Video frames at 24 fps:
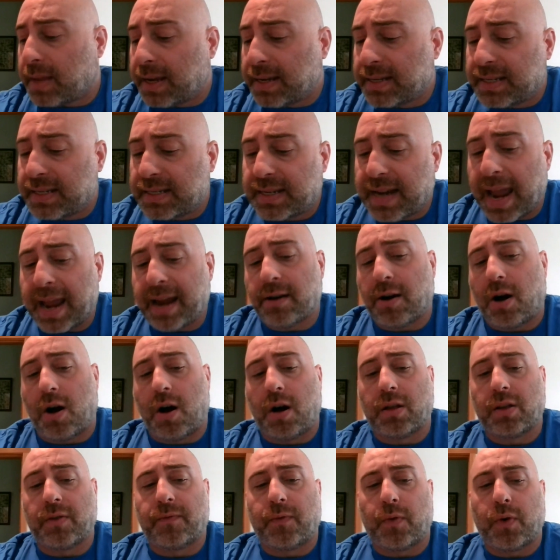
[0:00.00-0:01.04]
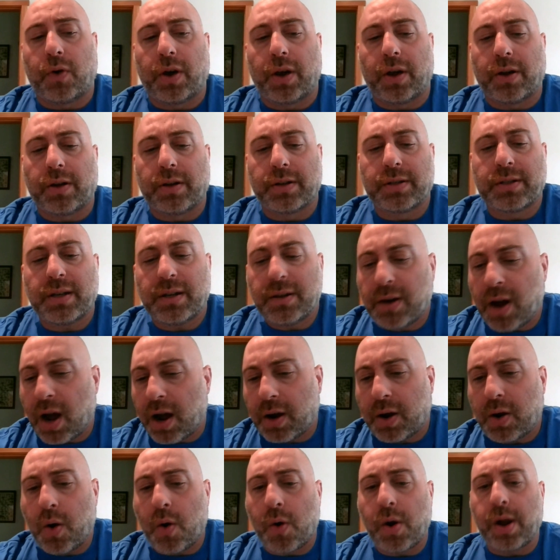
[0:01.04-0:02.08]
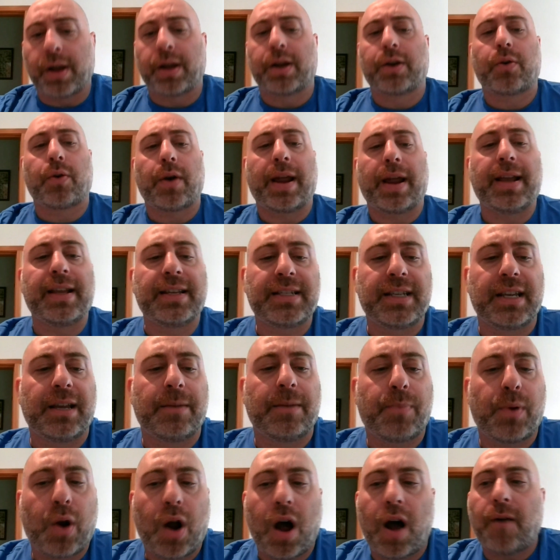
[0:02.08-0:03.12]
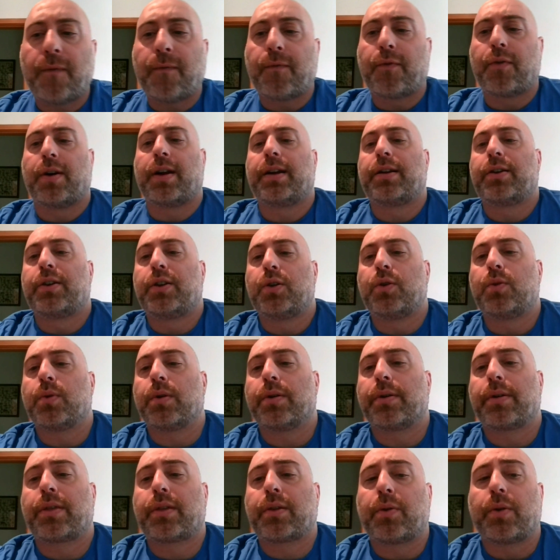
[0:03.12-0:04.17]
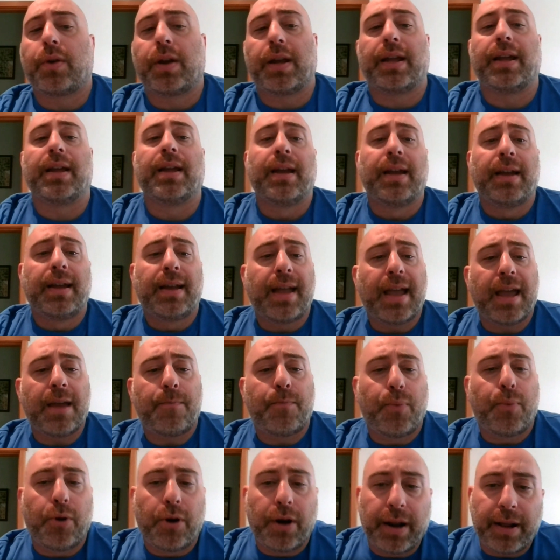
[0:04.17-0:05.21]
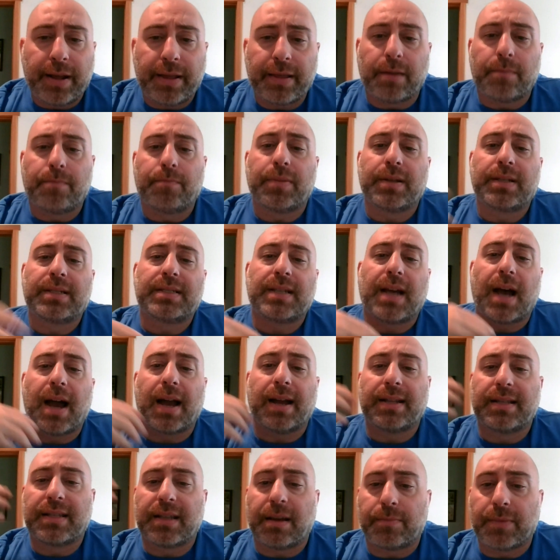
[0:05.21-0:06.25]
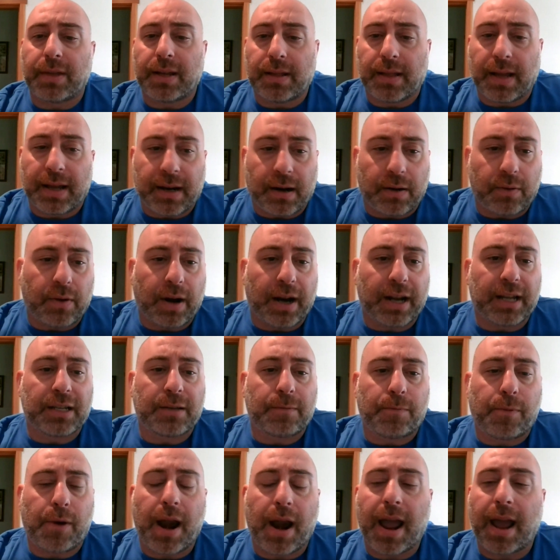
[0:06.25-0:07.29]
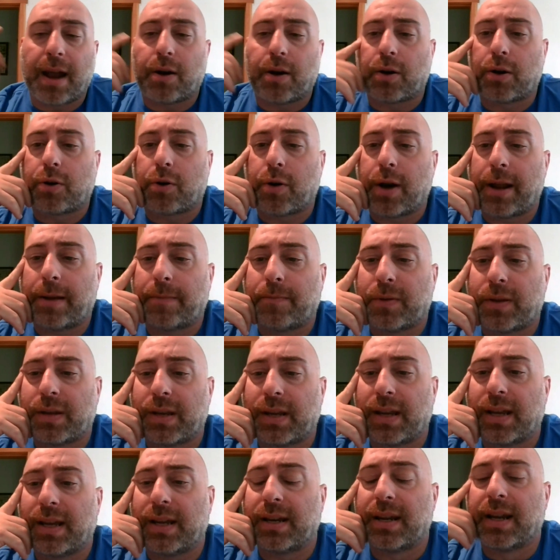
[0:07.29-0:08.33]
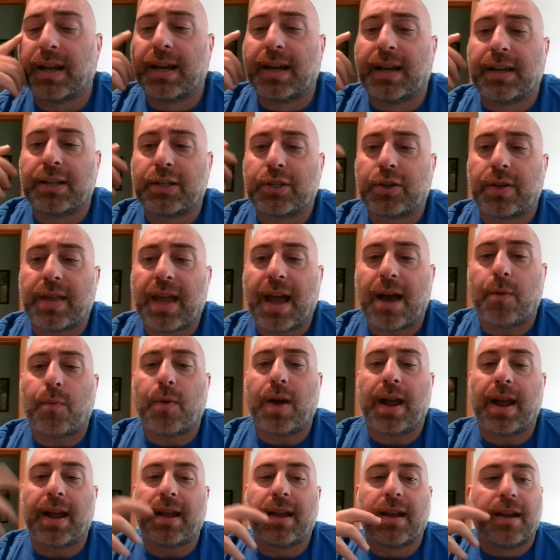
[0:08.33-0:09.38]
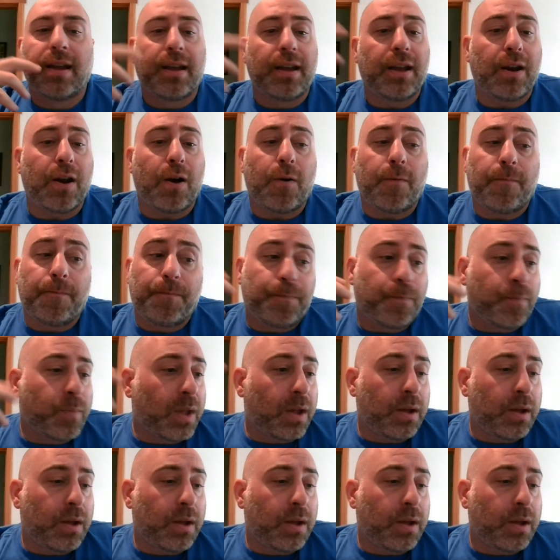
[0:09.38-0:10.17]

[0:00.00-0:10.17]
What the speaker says: estate olive oils, not going crazy, but offering 2 or 3 and putting them beside something like a rice bran or grapeseed. So that way, you know,